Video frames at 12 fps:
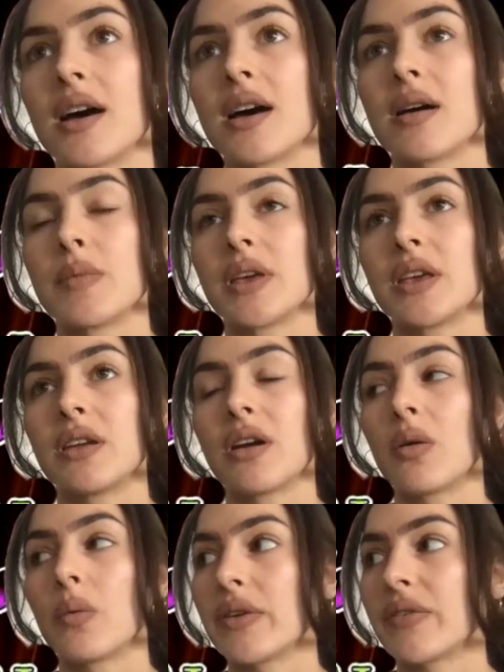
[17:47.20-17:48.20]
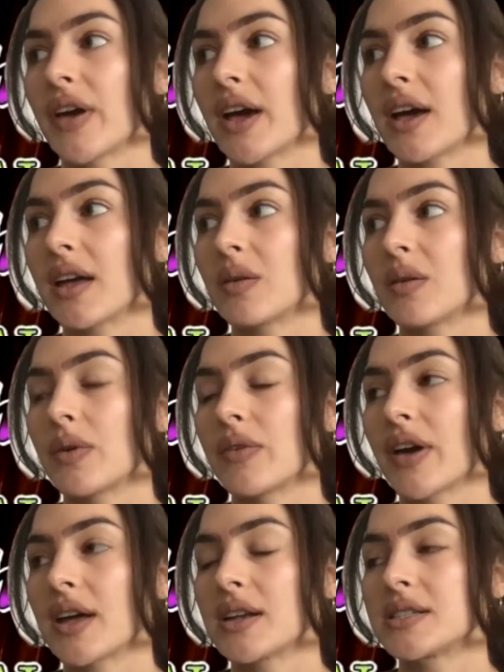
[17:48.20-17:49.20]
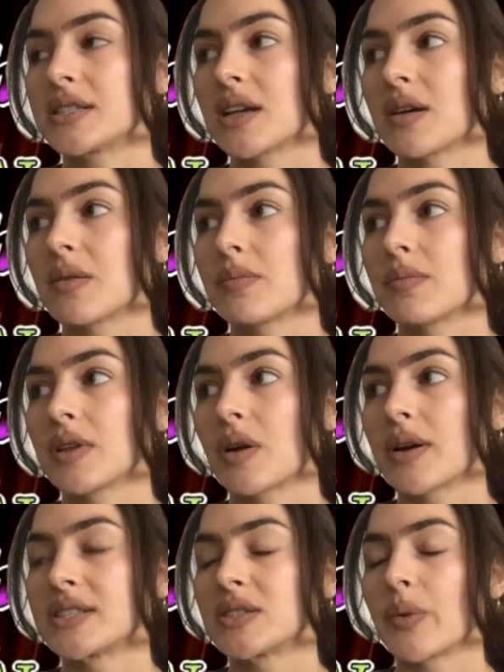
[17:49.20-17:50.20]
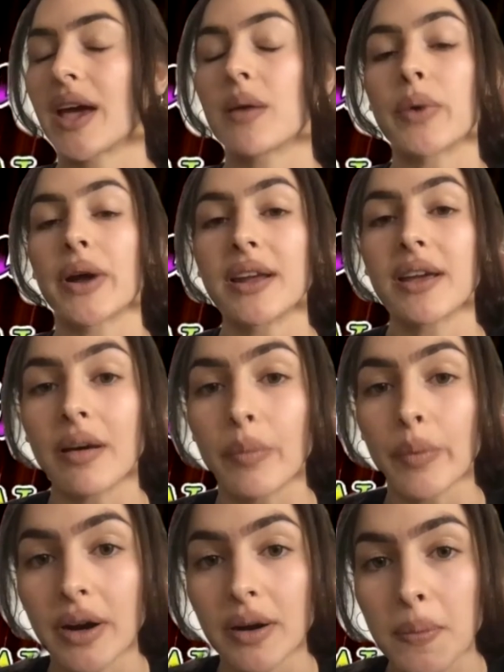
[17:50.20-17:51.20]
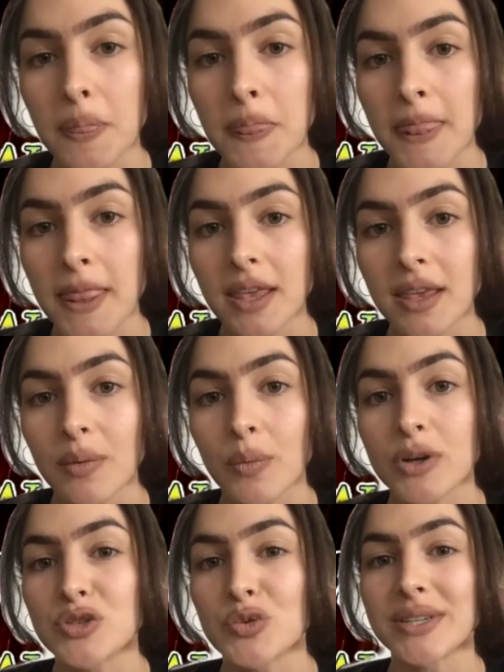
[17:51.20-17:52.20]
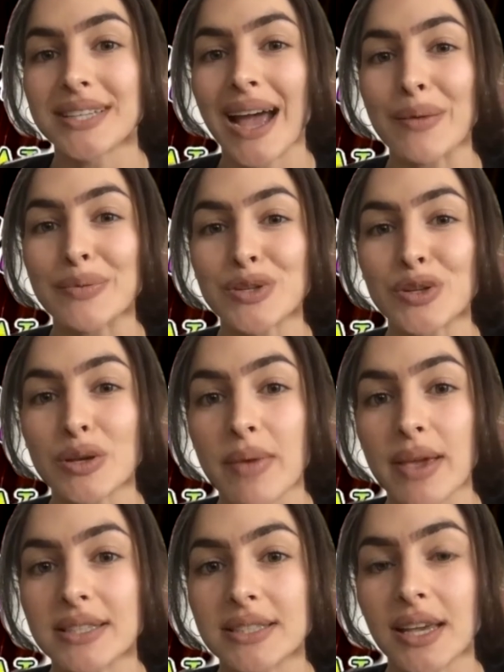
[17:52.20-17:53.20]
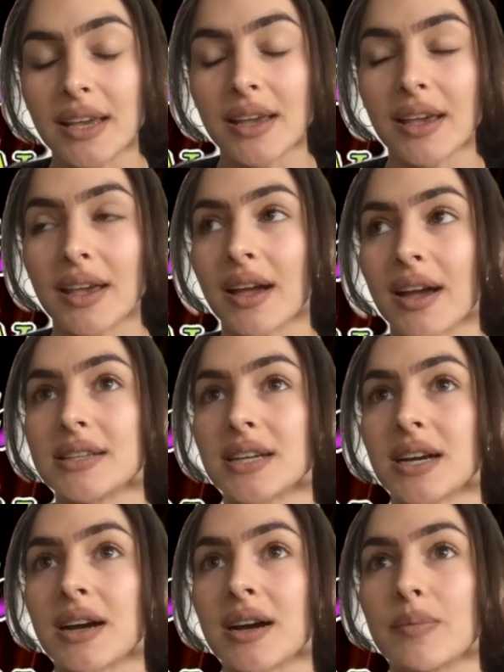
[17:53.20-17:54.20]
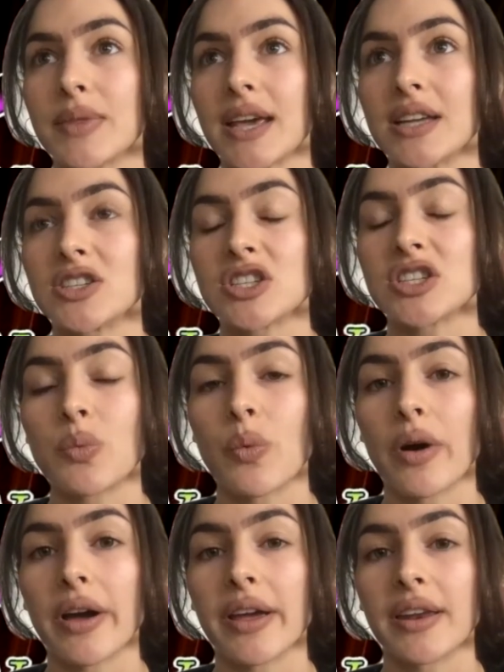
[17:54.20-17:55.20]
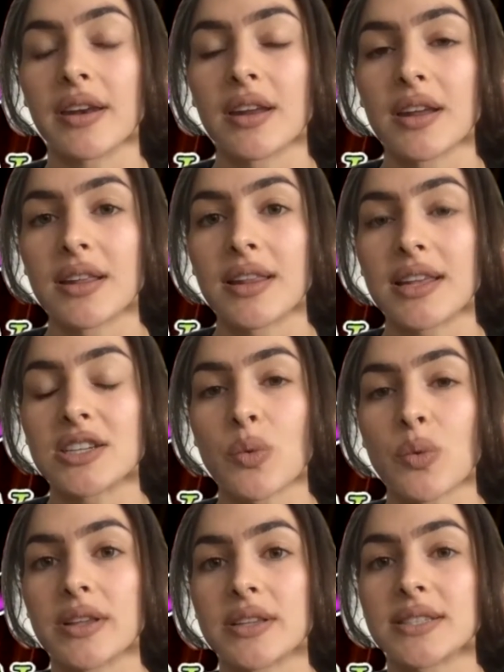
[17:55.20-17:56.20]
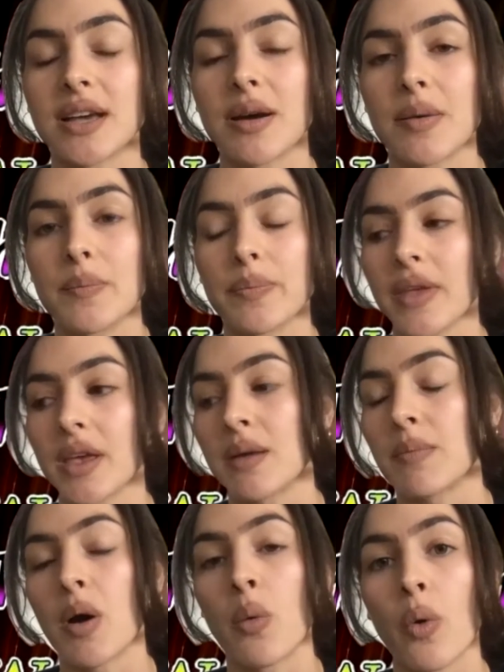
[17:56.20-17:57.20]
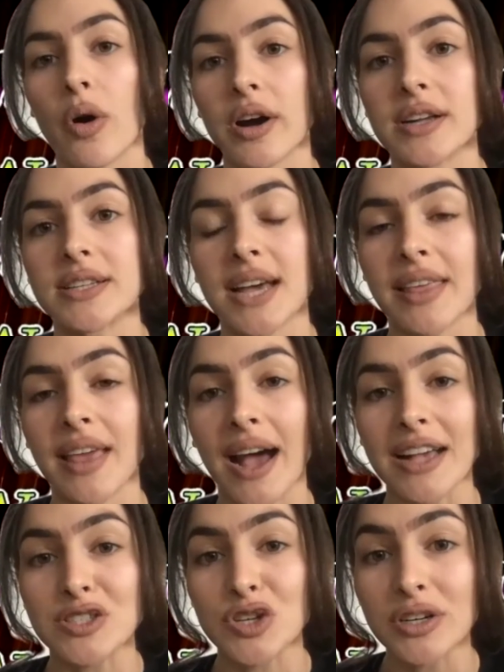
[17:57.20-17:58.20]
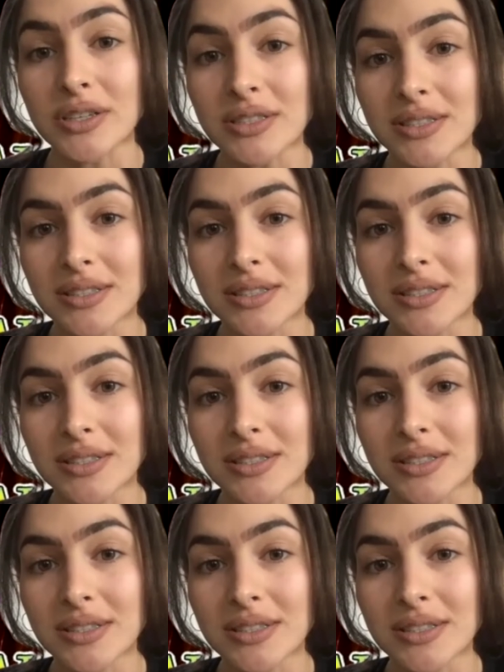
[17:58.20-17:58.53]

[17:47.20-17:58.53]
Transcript: We've had some. Okay, so we had Brenda Gilbert, which was absolutely amazing, and they just won some awards at the Oscars,